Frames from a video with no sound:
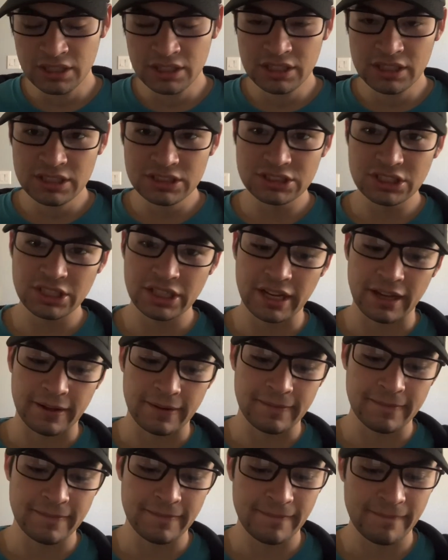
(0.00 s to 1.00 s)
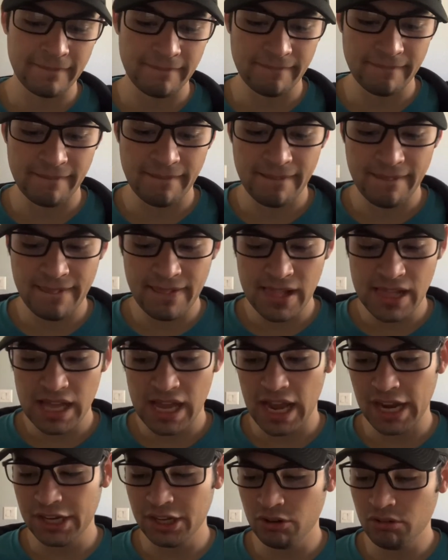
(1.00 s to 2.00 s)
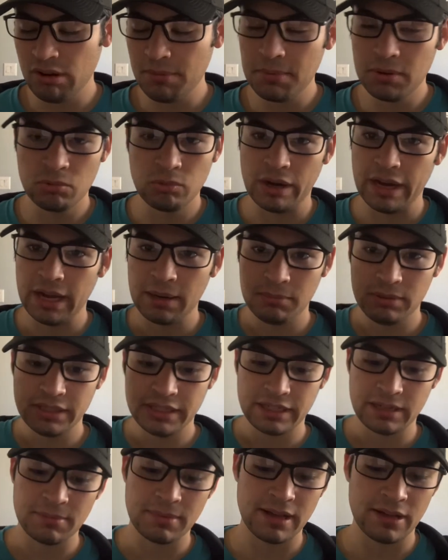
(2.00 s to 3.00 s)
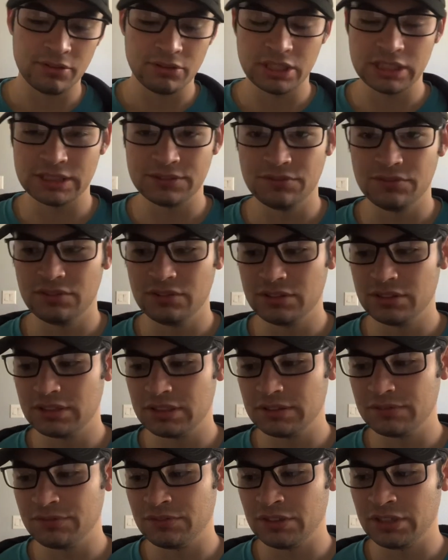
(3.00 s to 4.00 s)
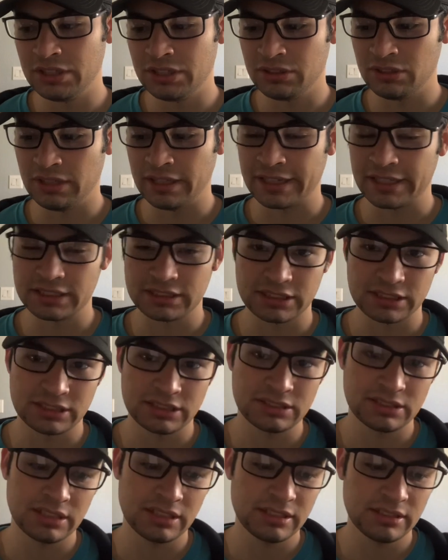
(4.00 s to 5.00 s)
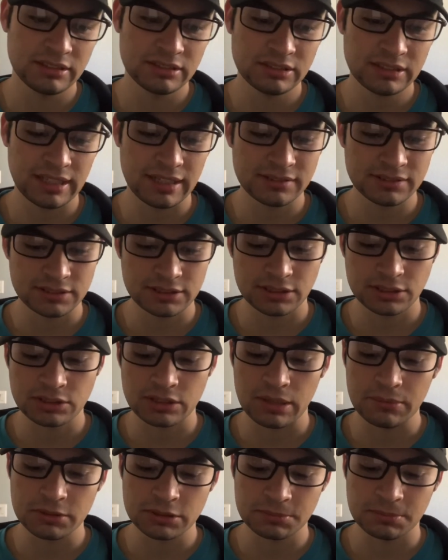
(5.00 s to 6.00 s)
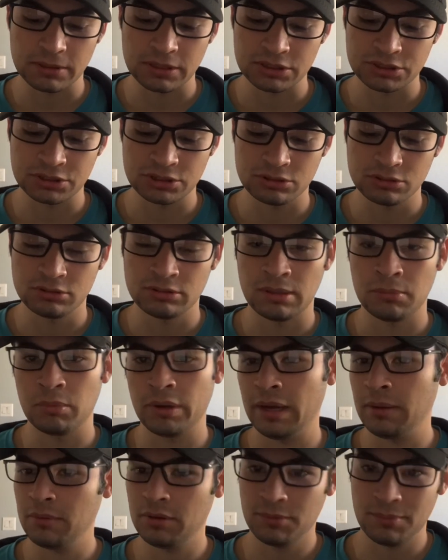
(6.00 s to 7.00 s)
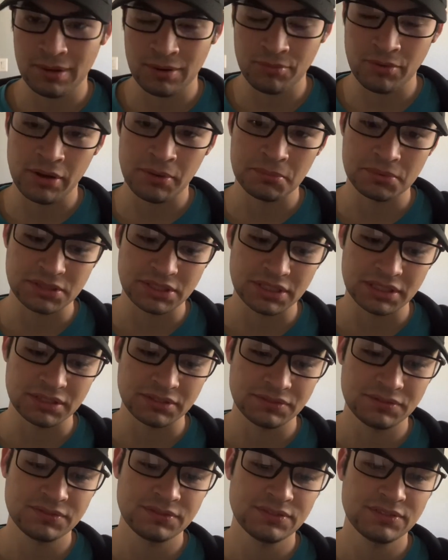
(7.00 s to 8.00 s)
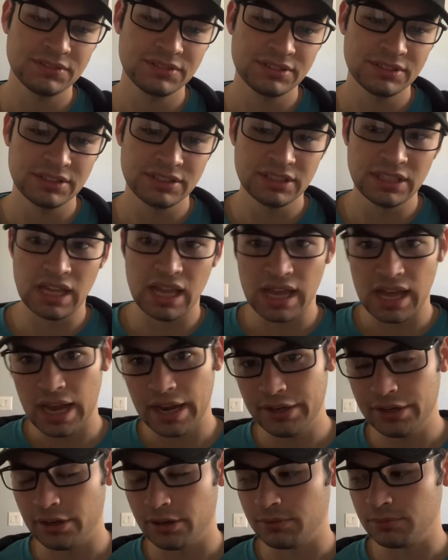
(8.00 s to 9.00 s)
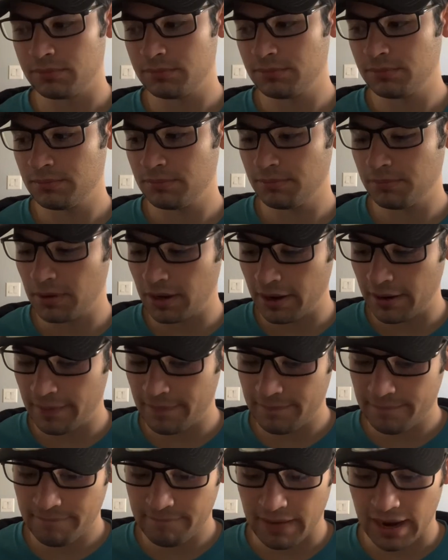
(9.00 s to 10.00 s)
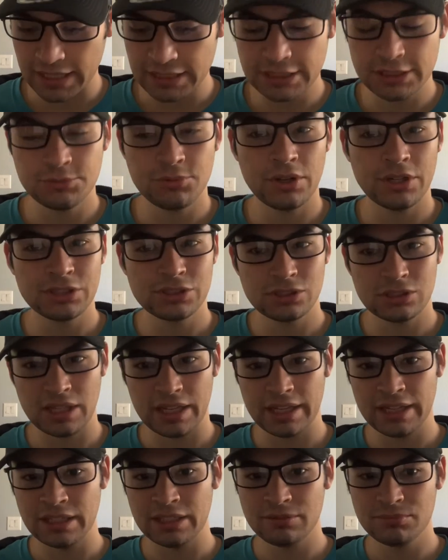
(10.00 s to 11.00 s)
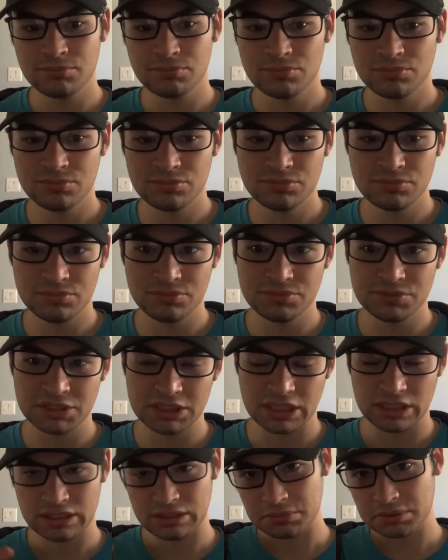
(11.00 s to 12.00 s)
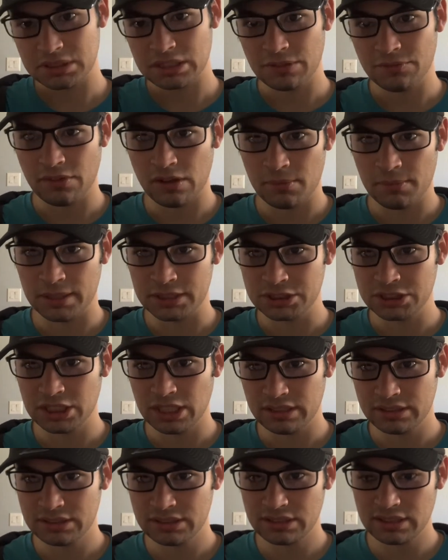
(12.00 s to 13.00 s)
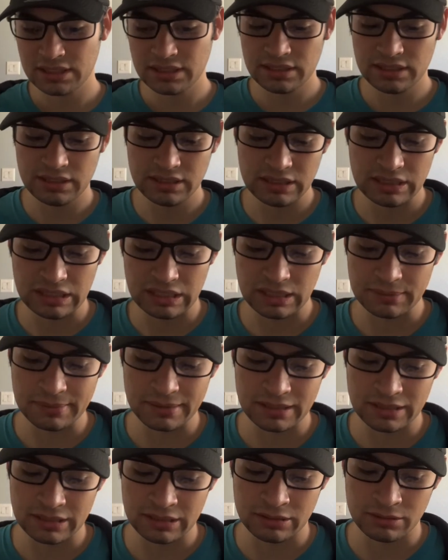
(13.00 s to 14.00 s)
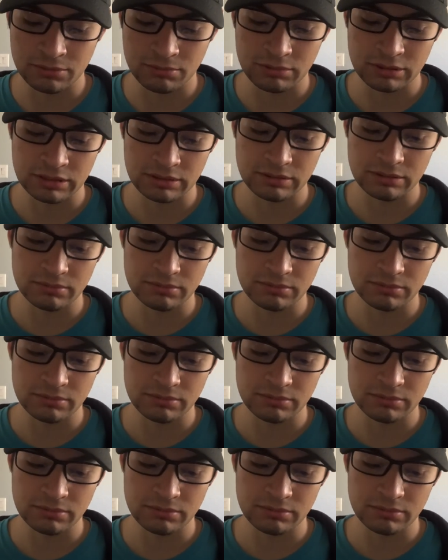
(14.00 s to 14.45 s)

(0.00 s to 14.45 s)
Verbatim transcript: So yeah, I know I've been rambling about this video. Like it's a thousand subscriber special. I'm rambling about random stuff. I know, but I just wanted to like say some stuff out of my chest about what